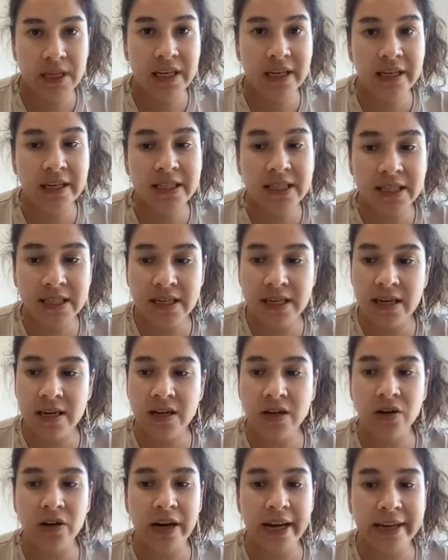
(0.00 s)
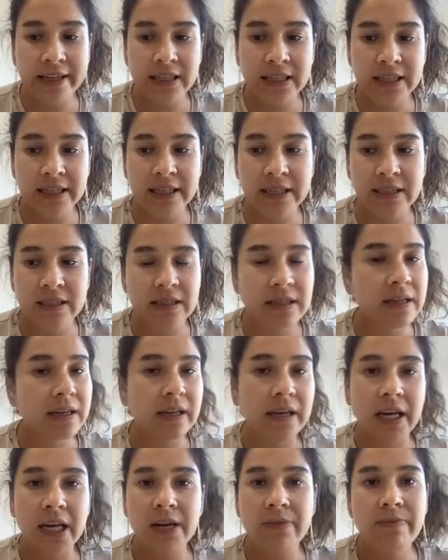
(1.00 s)
Easy, connected,
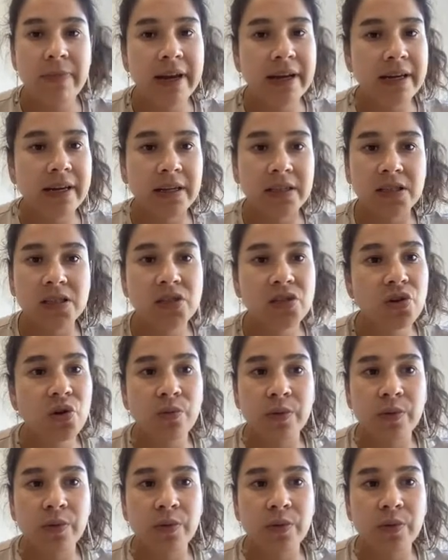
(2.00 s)
it makes it so